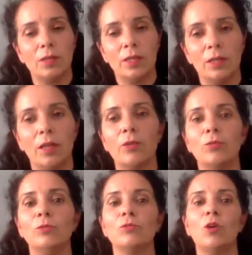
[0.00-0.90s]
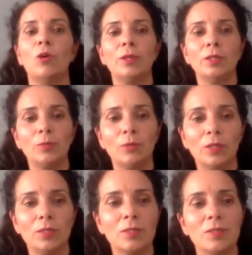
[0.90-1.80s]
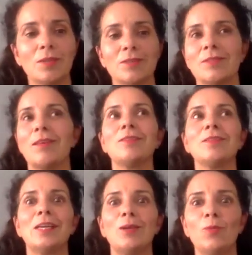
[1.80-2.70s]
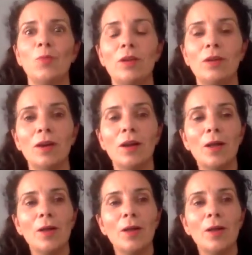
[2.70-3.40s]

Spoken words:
and another whole topic that we can discuss another time, where